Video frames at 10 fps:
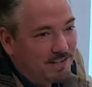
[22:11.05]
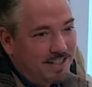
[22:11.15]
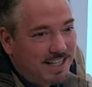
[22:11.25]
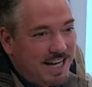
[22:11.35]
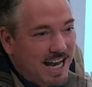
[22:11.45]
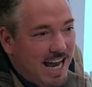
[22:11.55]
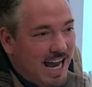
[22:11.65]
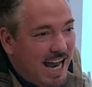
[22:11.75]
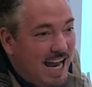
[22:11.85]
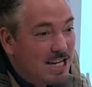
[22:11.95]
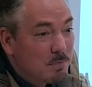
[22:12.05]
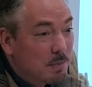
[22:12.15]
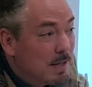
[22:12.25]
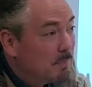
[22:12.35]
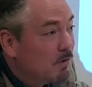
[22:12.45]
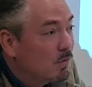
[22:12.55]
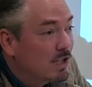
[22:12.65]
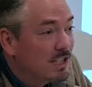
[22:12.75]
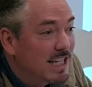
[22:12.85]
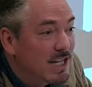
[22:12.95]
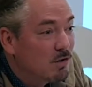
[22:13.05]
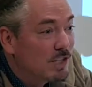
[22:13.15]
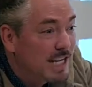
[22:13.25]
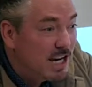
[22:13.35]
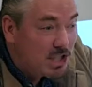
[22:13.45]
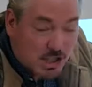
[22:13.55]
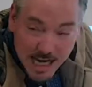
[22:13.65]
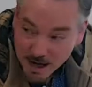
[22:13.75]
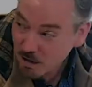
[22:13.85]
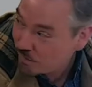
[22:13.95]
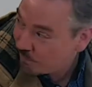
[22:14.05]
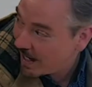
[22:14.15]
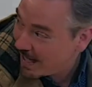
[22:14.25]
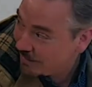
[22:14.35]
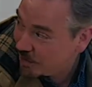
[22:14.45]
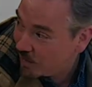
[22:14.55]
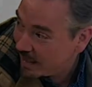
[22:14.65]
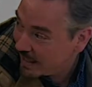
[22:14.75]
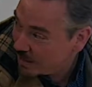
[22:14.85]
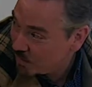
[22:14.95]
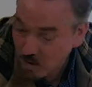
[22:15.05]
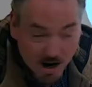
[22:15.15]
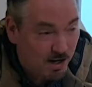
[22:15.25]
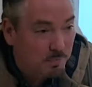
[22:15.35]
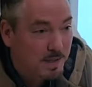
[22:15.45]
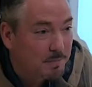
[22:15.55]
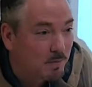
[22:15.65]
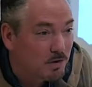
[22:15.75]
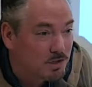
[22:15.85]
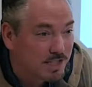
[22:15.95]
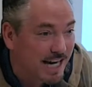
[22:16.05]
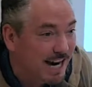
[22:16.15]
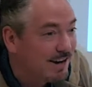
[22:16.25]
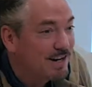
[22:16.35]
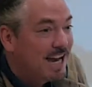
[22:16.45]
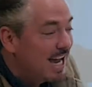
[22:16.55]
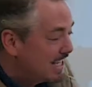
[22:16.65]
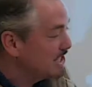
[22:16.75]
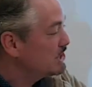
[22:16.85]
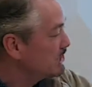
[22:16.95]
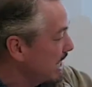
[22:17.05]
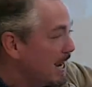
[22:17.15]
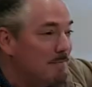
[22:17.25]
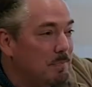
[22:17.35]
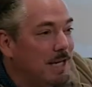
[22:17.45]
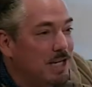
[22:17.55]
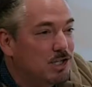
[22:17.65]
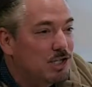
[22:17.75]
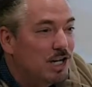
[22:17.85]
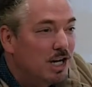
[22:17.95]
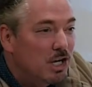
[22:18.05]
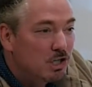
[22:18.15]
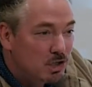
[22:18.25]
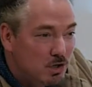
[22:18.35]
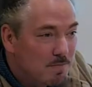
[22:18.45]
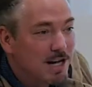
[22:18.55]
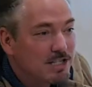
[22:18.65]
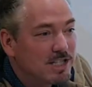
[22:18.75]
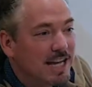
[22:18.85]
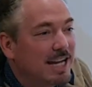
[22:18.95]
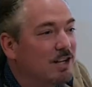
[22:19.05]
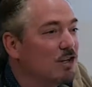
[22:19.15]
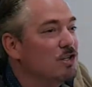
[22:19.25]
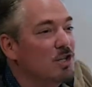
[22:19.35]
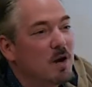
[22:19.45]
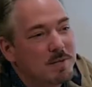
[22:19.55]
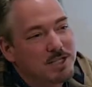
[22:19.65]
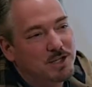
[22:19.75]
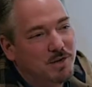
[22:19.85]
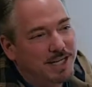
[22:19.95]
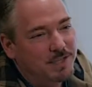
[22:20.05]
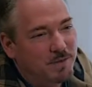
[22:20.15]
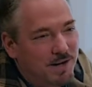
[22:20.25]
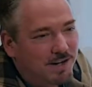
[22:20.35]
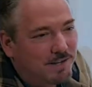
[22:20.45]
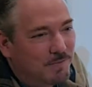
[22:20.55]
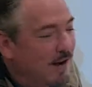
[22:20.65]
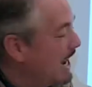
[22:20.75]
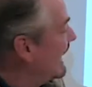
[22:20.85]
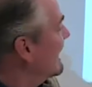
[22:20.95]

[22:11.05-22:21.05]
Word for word: yeah. And people were literally terrified of going in the water. People were scared. the same beach, two months later, nobody's going in the water. Why?